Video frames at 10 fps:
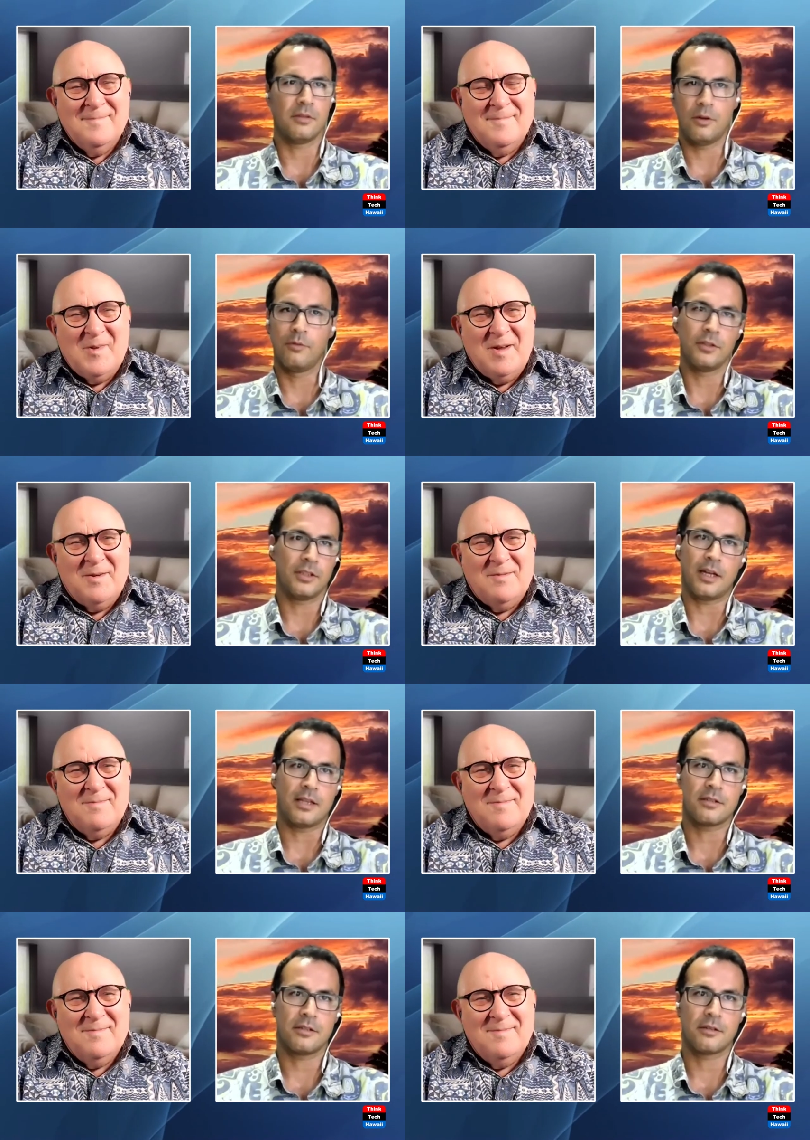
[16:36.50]
Speaker 1: hopefully that
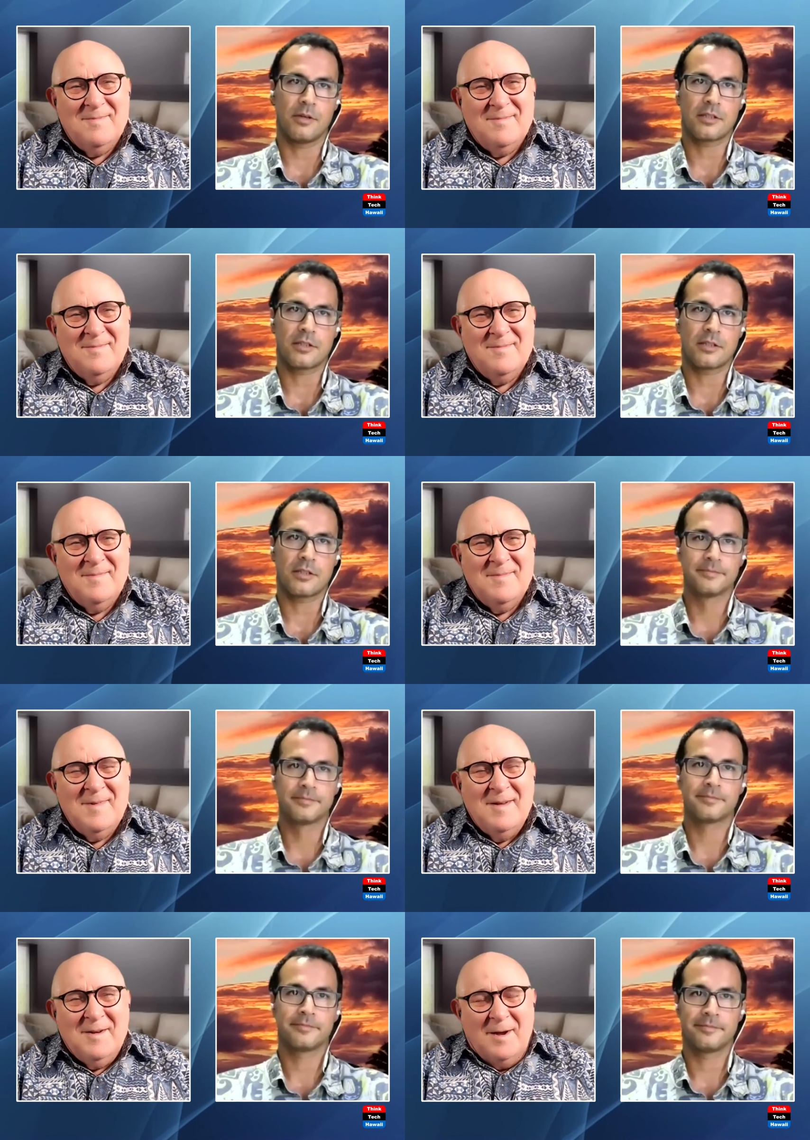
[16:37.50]
answered your question.
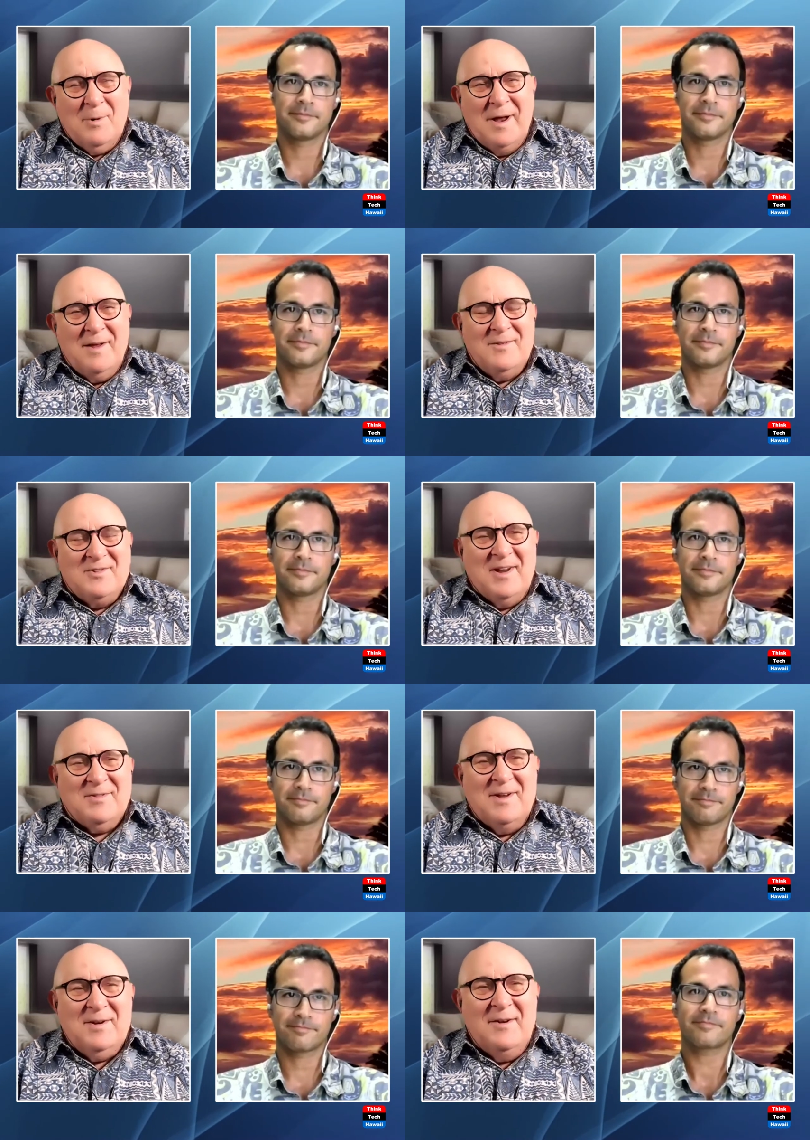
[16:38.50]
Yeah, well, it sounds
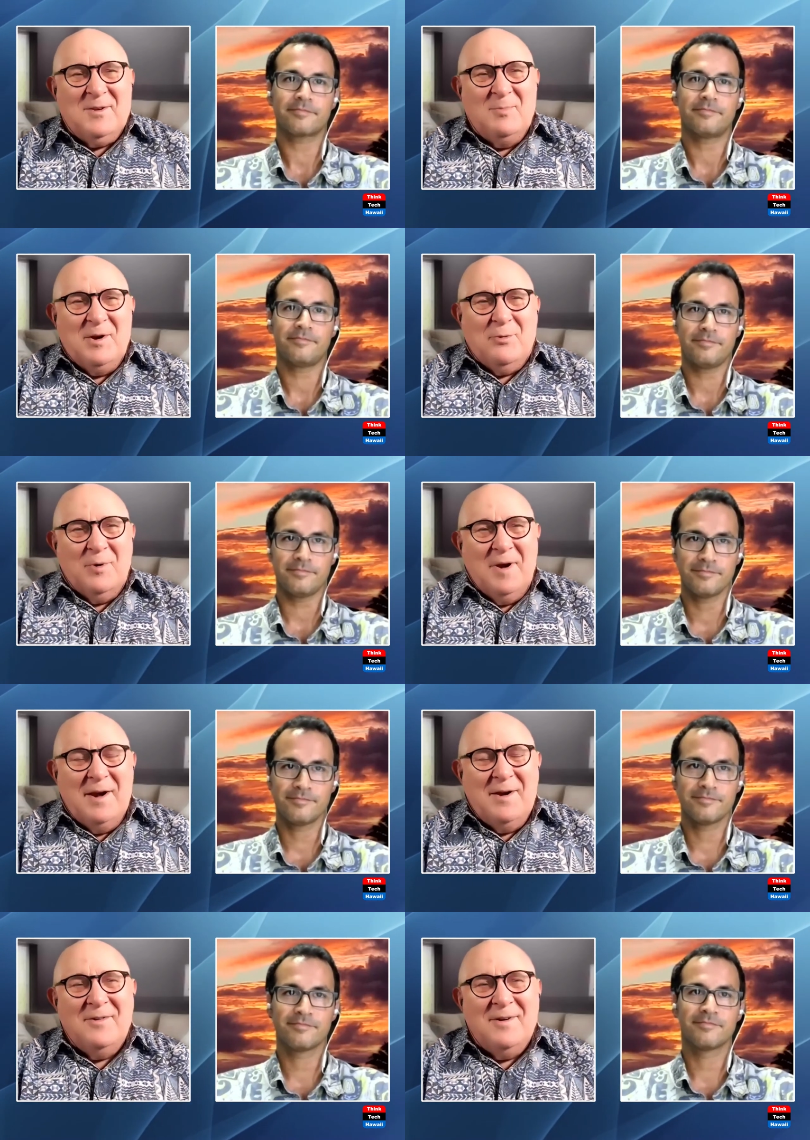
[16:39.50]
like you have to be
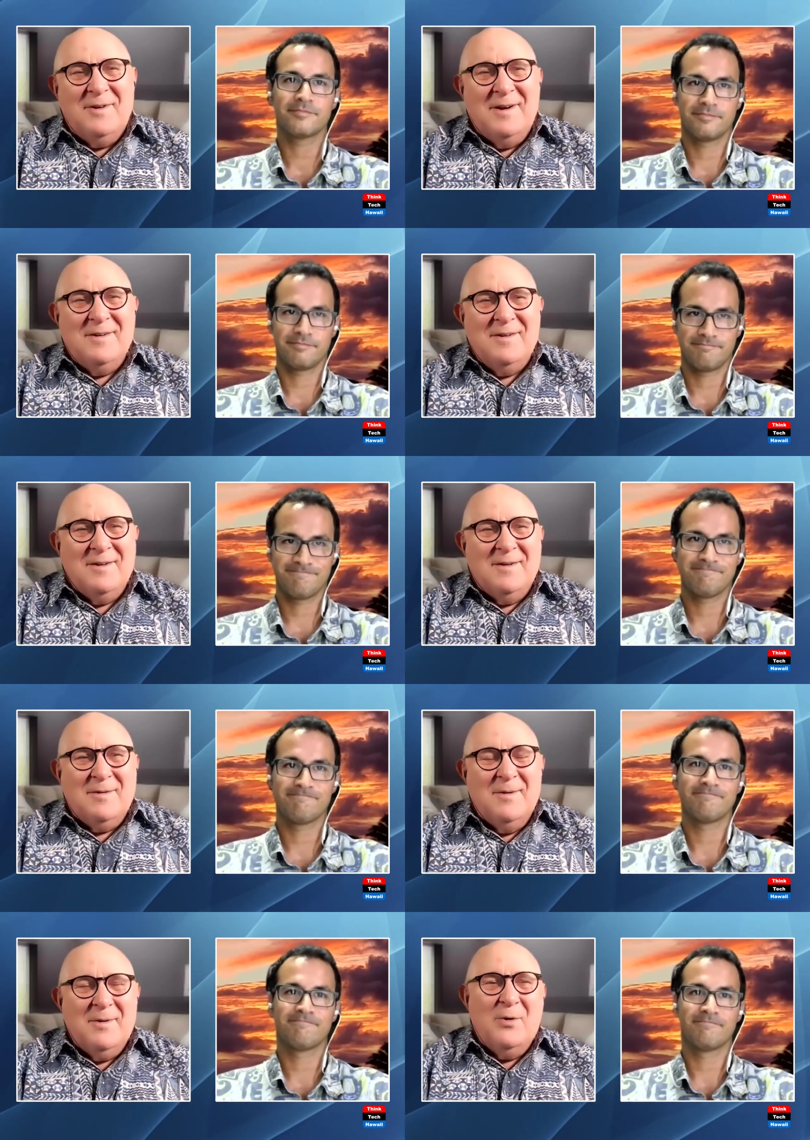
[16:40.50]
creative and
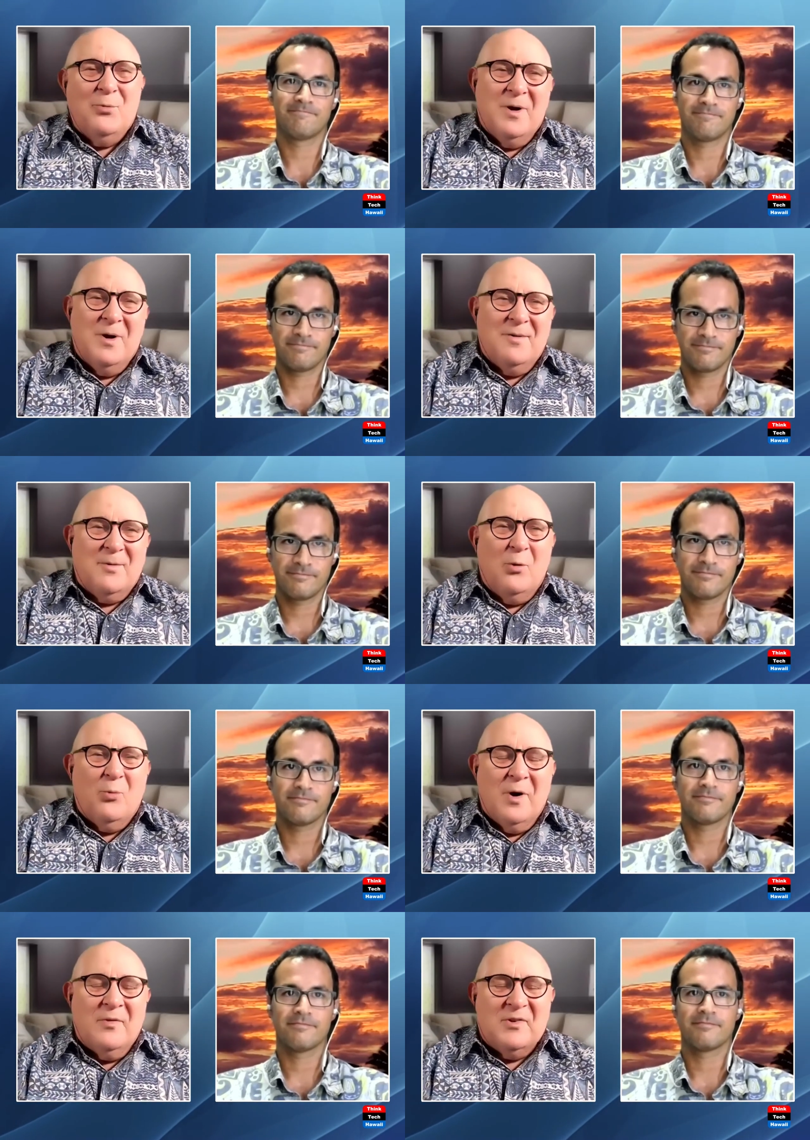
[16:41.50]
go
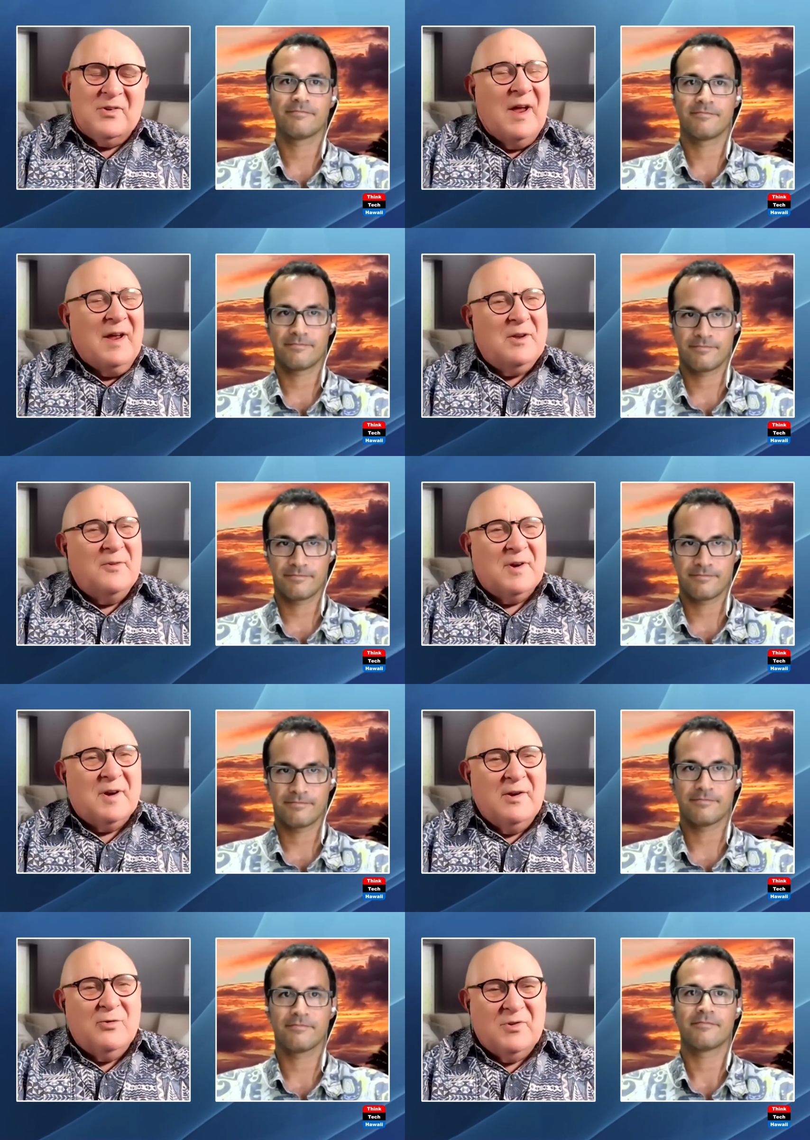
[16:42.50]
where the scientific
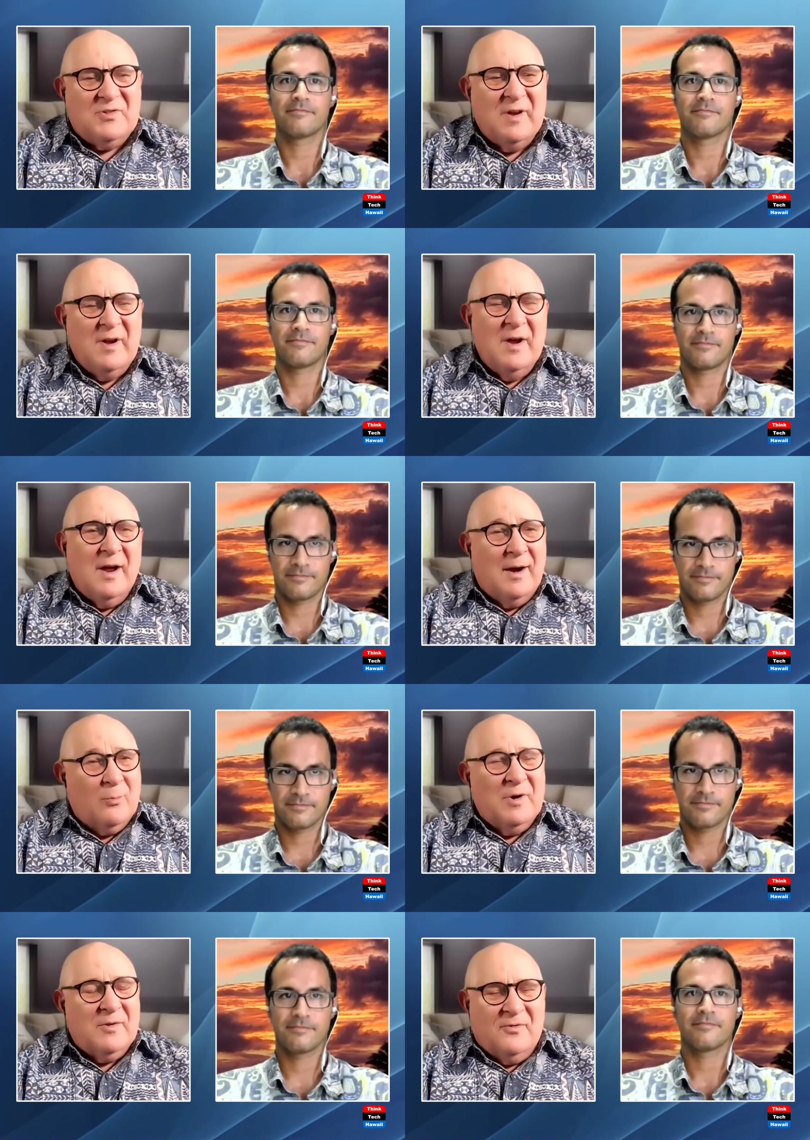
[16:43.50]
interest and
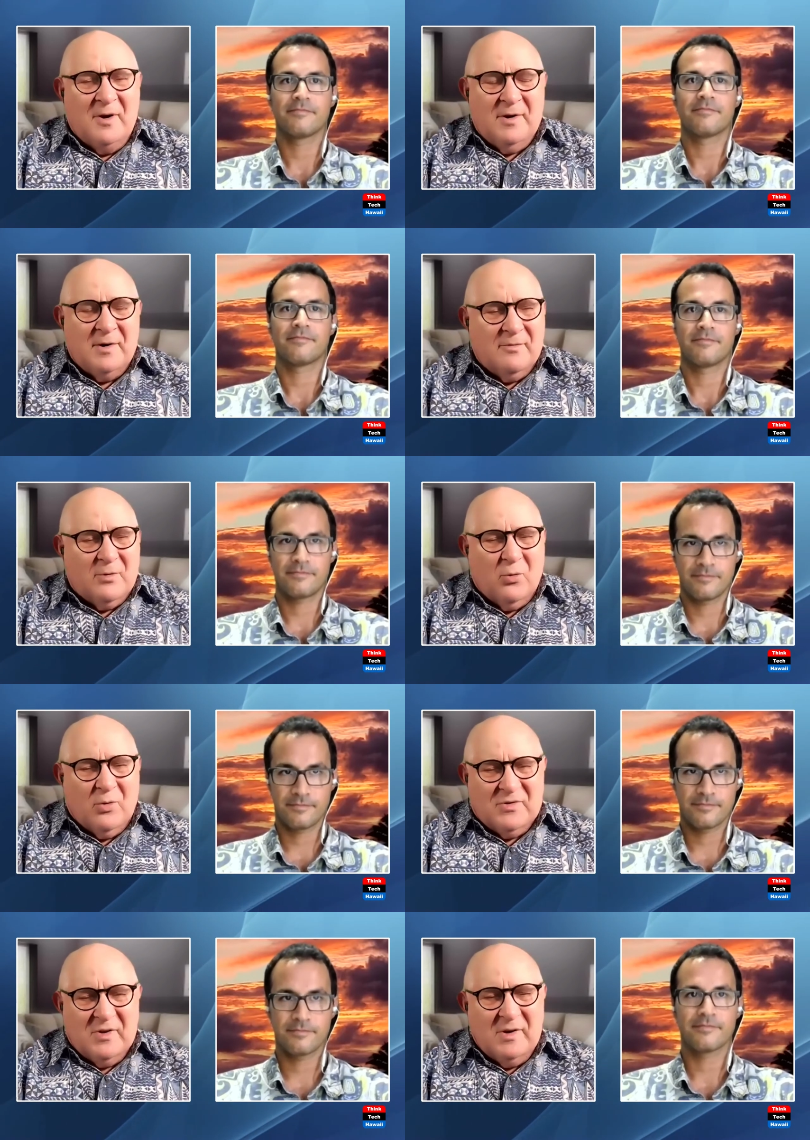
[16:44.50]
where the funding, of
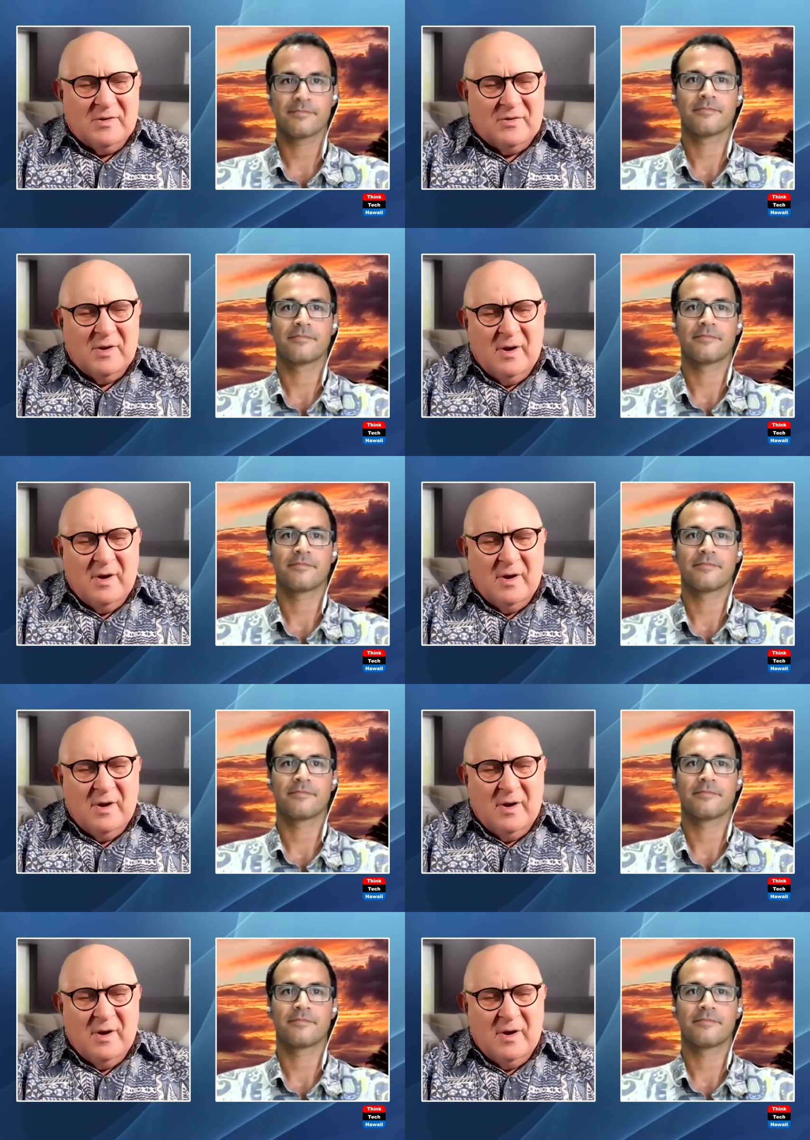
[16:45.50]
course, is.